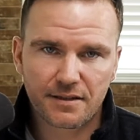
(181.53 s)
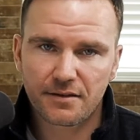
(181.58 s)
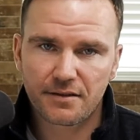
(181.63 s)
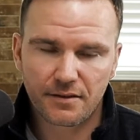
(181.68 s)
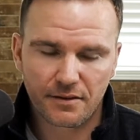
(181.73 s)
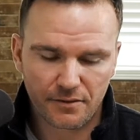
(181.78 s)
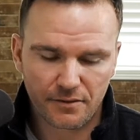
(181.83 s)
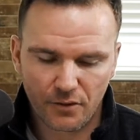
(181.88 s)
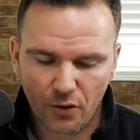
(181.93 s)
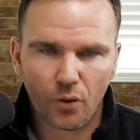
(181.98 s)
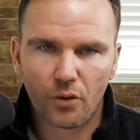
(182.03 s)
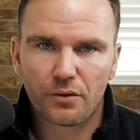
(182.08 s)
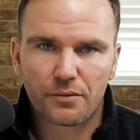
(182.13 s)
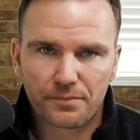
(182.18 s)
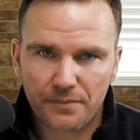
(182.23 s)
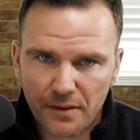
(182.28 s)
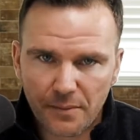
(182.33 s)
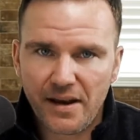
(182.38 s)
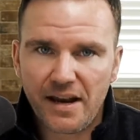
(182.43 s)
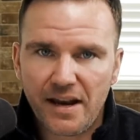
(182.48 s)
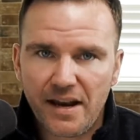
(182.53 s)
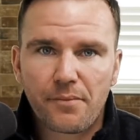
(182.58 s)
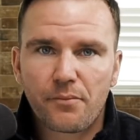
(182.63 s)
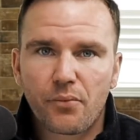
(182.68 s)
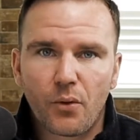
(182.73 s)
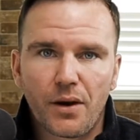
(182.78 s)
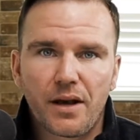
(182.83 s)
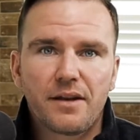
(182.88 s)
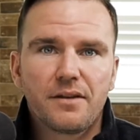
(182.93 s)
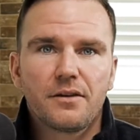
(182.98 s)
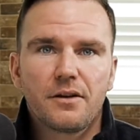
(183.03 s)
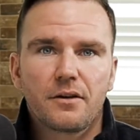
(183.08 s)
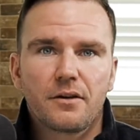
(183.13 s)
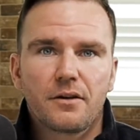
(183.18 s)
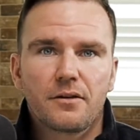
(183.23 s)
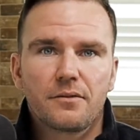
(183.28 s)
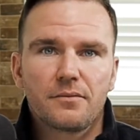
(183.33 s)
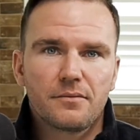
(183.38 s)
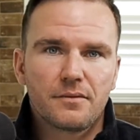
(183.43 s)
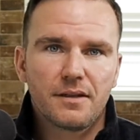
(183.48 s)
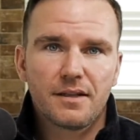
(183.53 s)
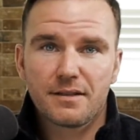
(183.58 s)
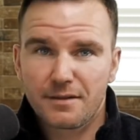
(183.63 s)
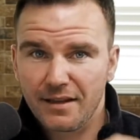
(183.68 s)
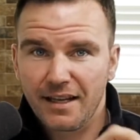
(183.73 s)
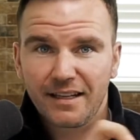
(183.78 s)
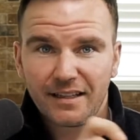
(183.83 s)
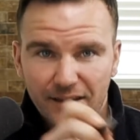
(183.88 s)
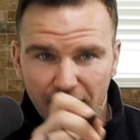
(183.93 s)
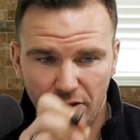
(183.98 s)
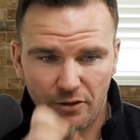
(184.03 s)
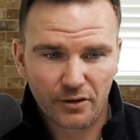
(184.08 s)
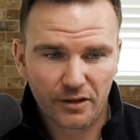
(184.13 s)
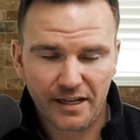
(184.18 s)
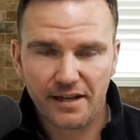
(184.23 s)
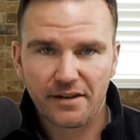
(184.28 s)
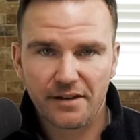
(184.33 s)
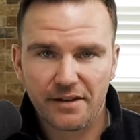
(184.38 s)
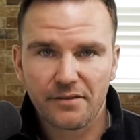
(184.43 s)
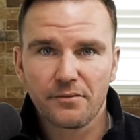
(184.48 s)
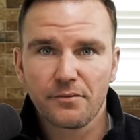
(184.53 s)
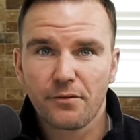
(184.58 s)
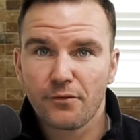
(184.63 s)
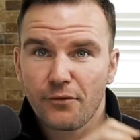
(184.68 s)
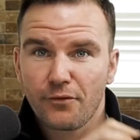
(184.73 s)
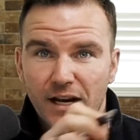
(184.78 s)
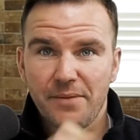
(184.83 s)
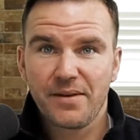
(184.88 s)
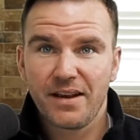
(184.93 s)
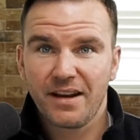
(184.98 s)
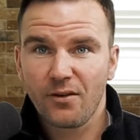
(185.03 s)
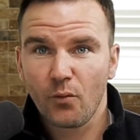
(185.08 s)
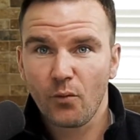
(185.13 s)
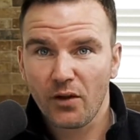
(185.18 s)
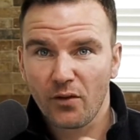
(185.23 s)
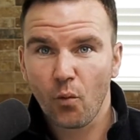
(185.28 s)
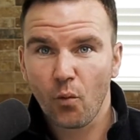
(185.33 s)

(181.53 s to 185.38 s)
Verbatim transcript: the, the whole, the main point. You're, it's like literally framing with